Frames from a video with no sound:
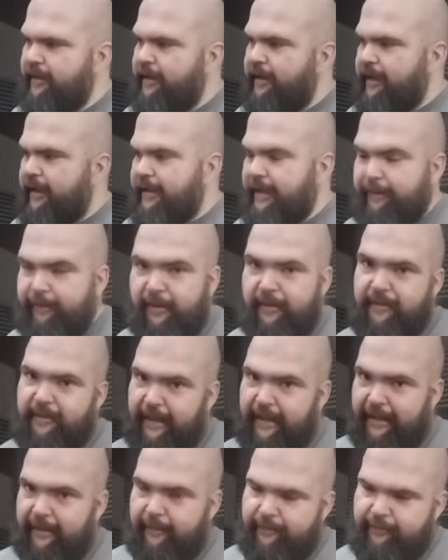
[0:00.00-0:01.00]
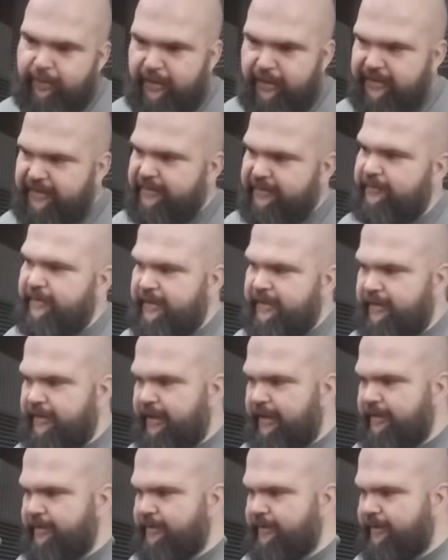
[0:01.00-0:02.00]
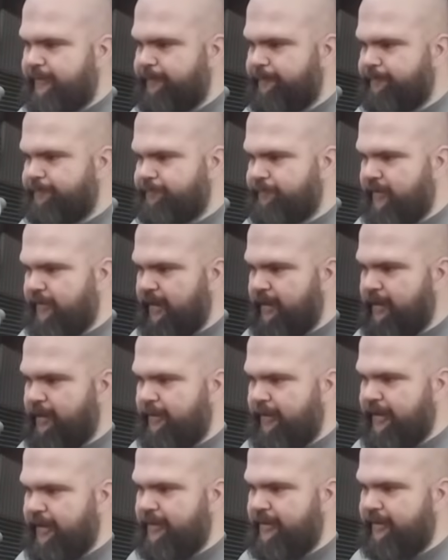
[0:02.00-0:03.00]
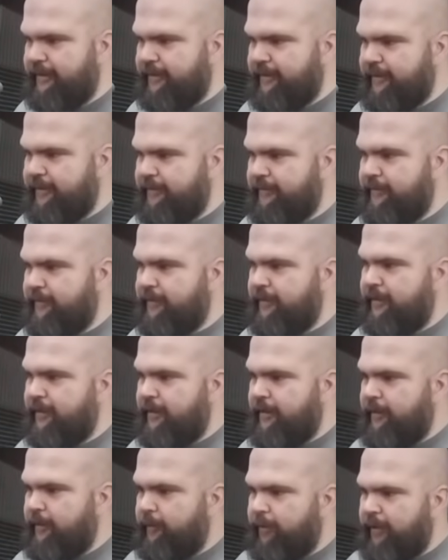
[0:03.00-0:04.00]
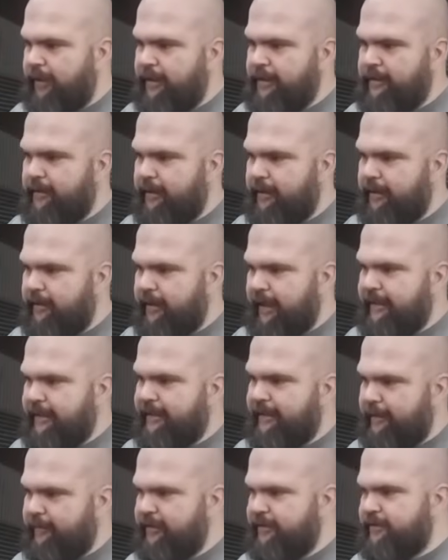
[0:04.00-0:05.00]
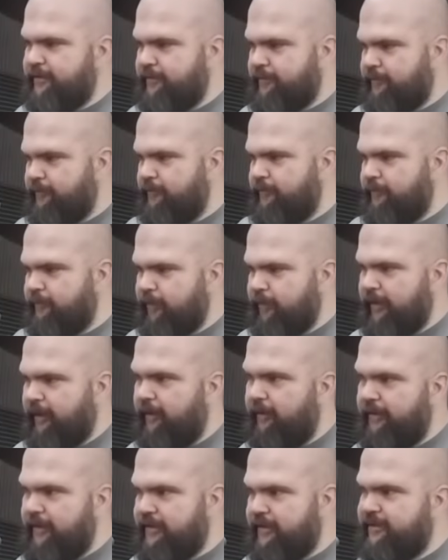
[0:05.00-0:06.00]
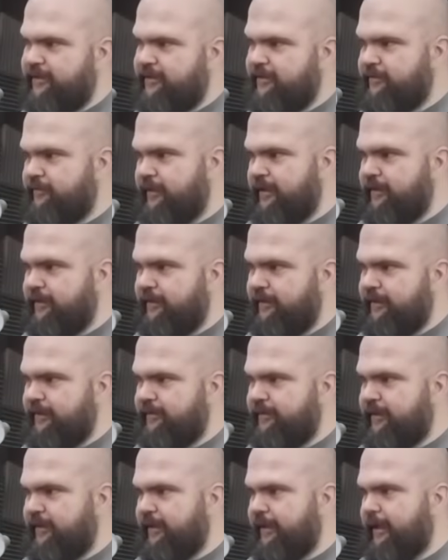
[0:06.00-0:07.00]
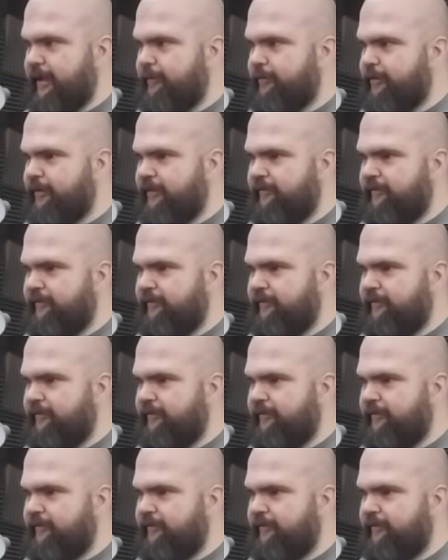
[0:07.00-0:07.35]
and that bumps that up +3 to 18. And so he's dealing +8 damage with all his strength, and this being a hammer and